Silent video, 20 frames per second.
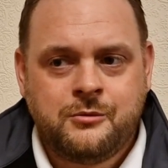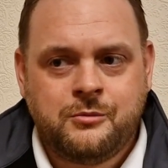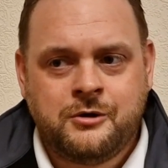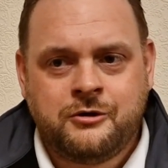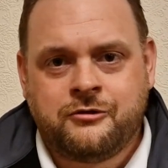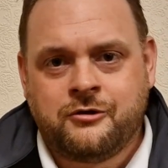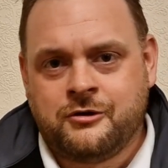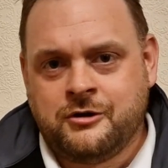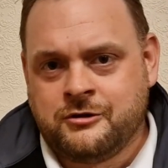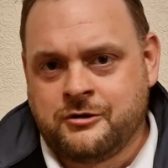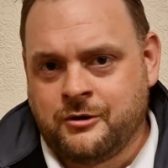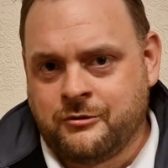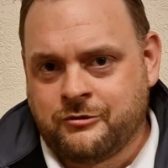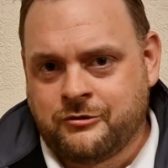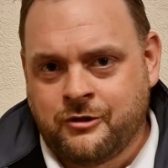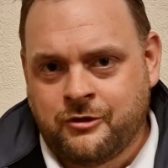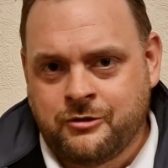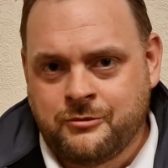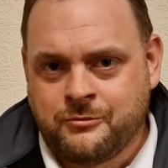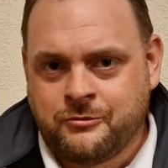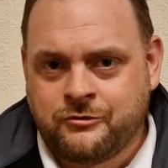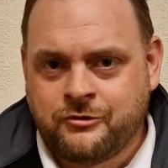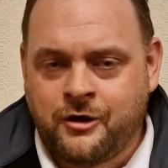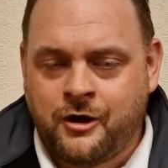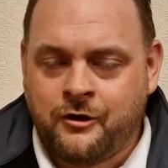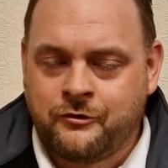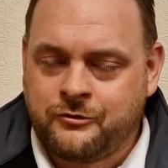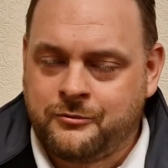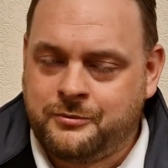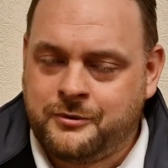we certainly don't tell them the
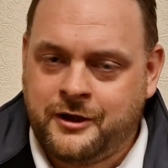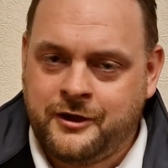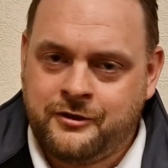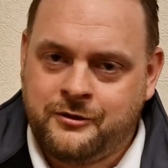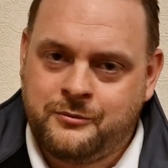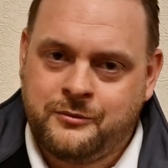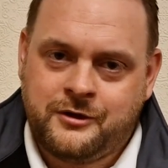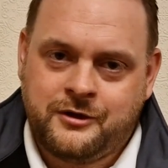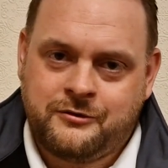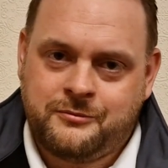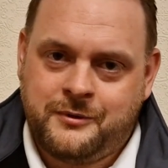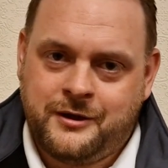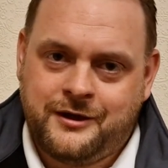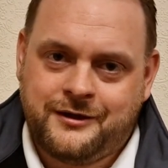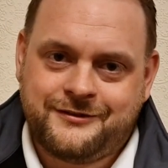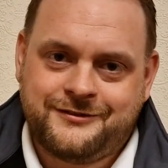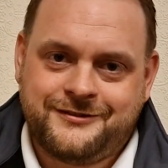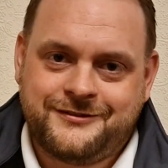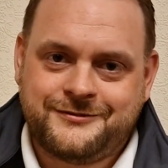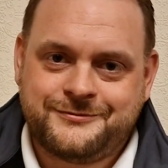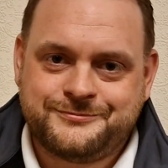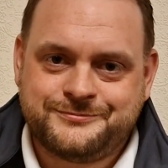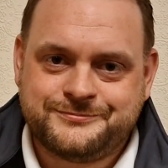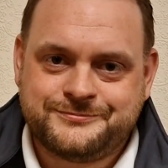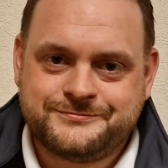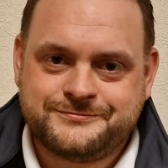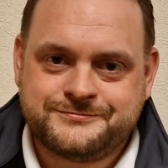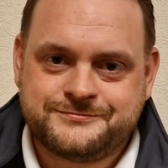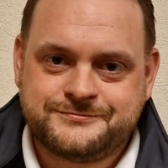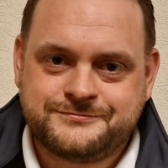styles of play that we expect.
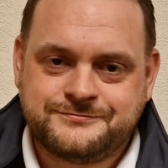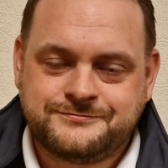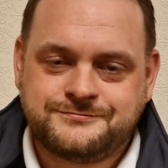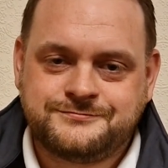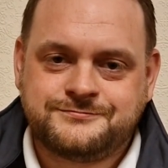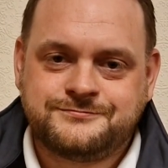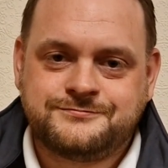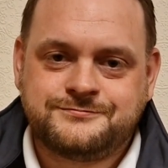Okay.